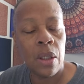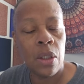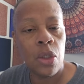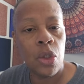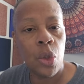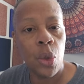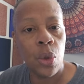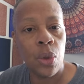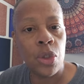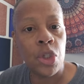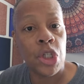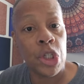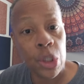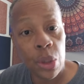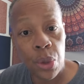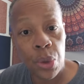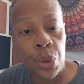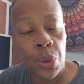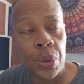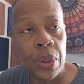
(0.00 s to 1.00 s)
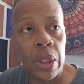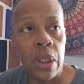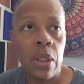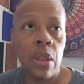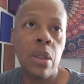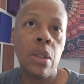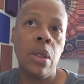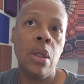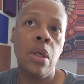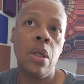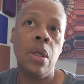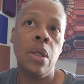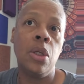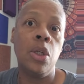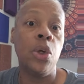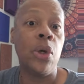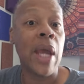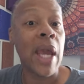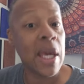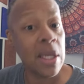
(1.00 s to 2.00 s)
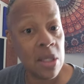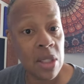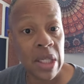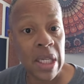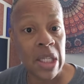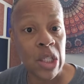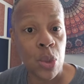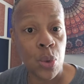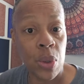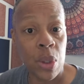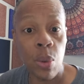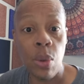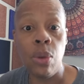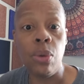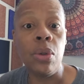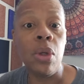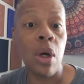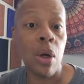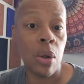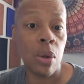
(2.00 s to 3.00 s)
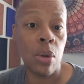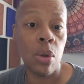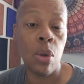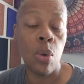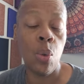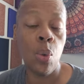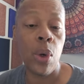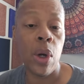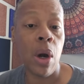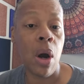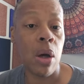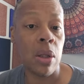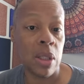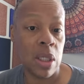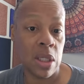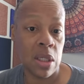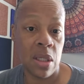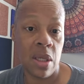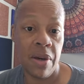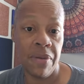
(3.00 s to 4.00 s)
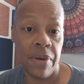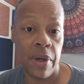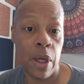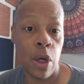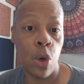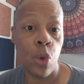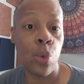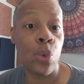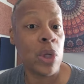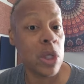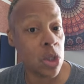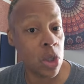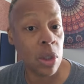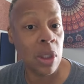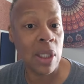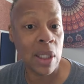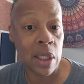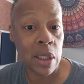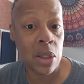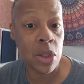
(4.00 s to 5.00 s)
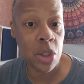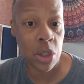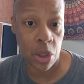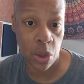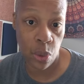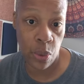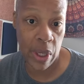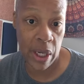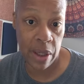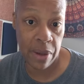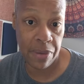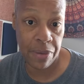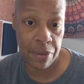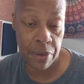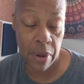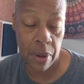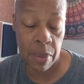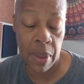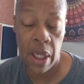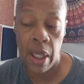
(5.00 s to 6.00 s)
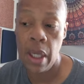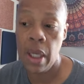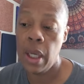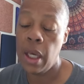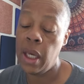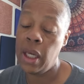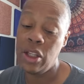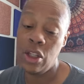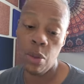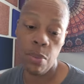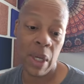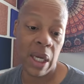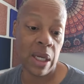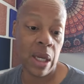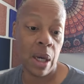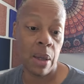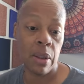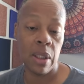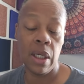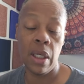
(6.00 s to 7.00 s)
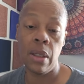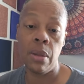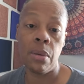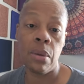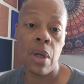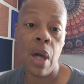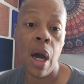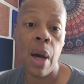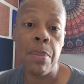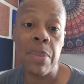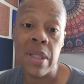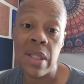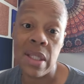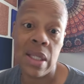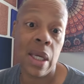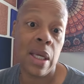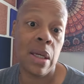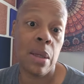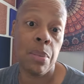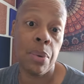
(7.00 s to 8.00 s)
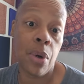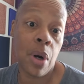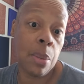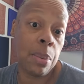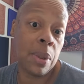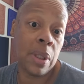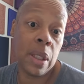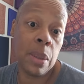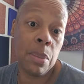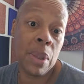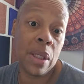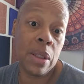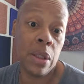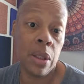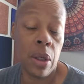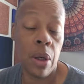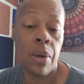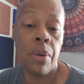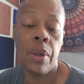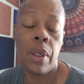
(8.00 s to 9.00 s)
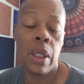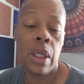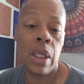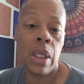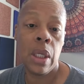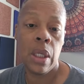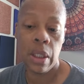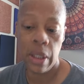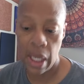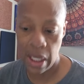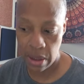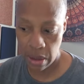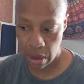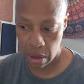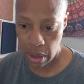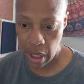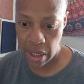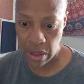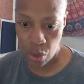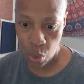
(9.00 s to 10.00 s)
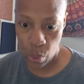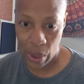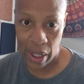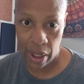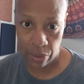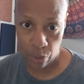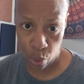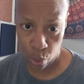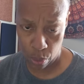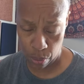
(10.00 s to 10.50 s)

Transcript: Your children, your ancestry will know where all this stuff originally generated from. And you may not get compensated properly, but you know, that's the way of